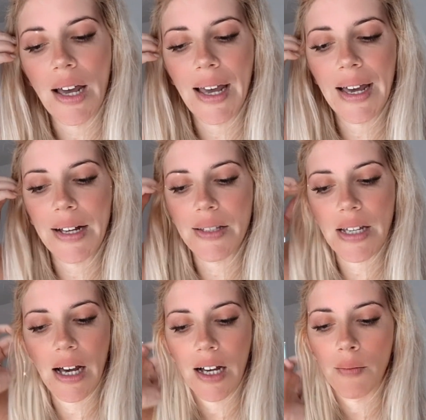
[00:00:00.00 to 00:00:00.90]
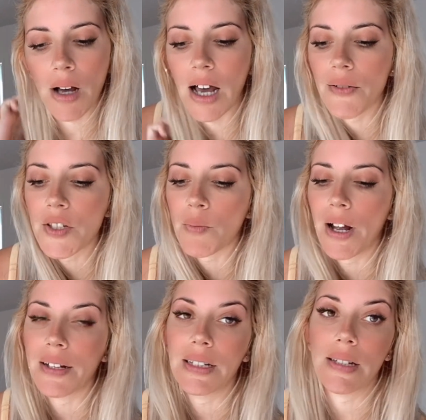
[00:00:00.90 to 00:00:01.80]
And I was
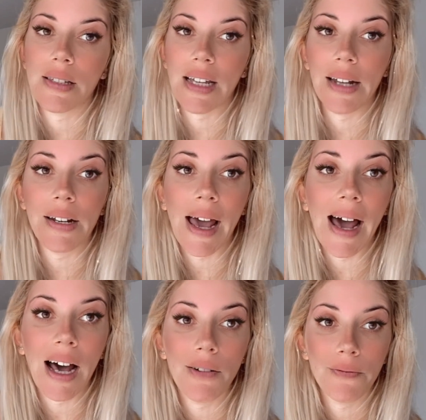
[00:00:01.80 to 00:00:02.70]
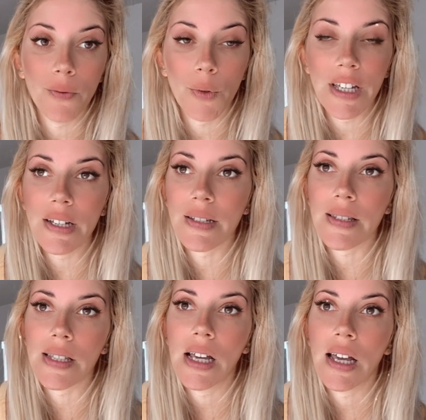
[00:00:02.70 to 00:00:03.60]
pregnant 10 and a half
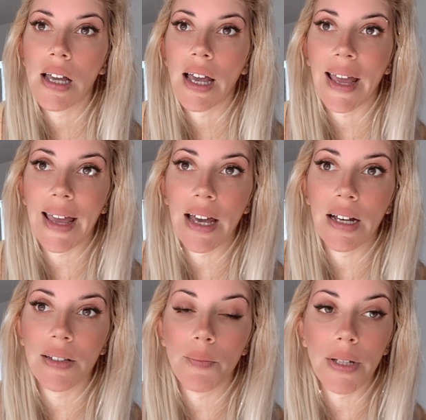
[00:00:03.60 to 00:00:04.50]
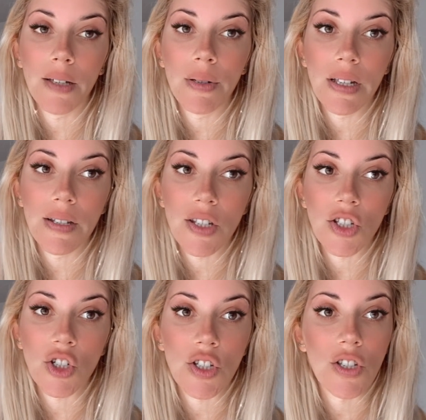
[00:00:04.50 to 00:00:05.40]
weeks and the
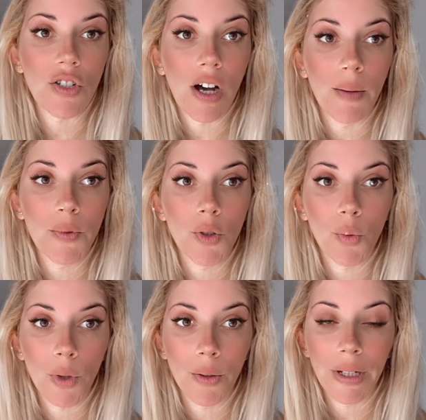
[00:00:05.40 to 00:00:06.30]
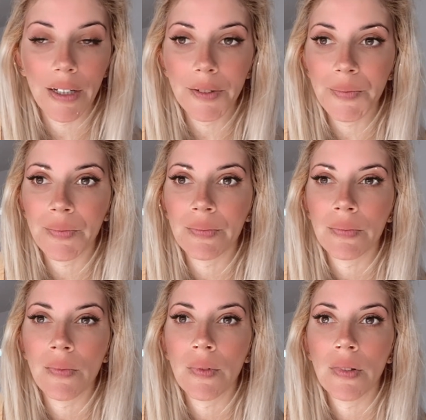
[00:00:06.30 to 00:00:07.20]
babies just stopped growing.
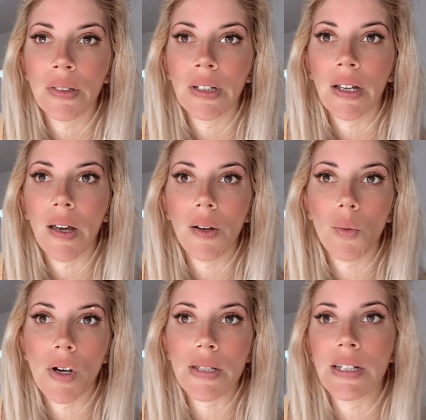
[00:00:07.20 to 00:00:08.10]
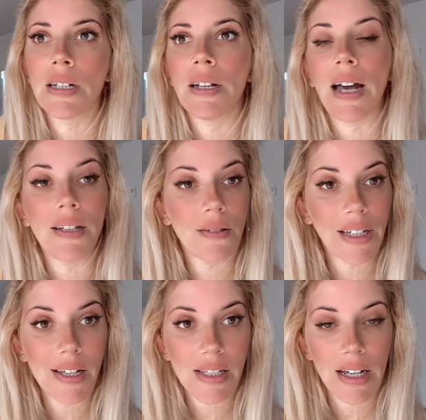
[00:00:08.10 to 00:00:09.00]
It wasn't anything
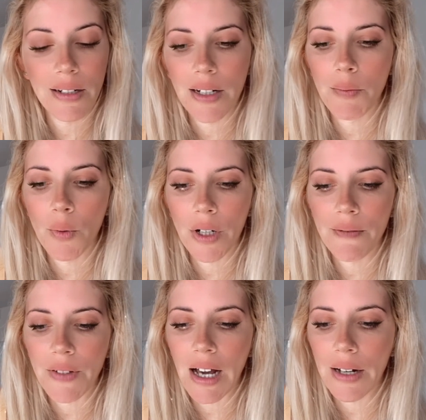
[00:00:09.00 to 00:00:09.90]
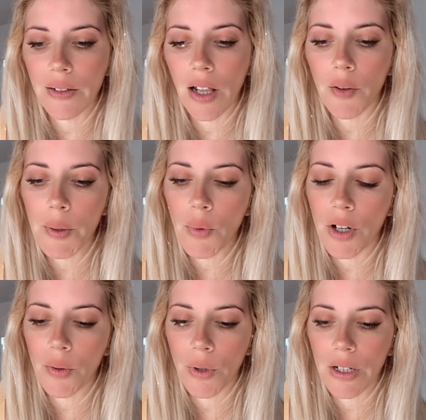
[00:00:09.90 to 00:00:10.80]
I did, and I'm aware of that. And a lot of people
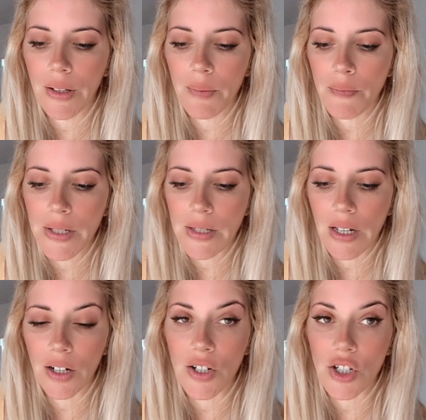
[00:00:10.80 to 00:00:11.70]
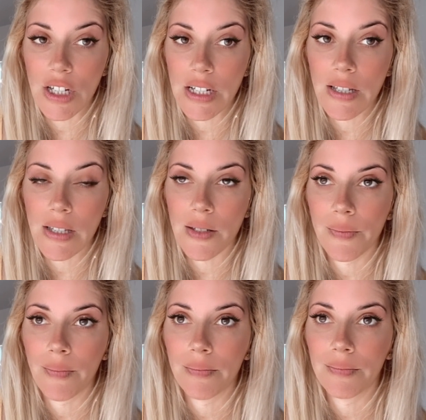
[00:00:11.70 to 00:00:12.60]
aren't aware that miscarriages,
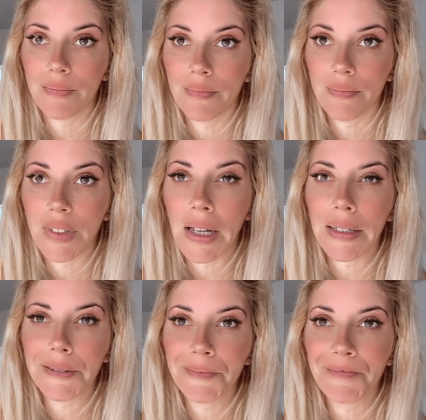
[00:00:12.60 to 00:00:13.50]
like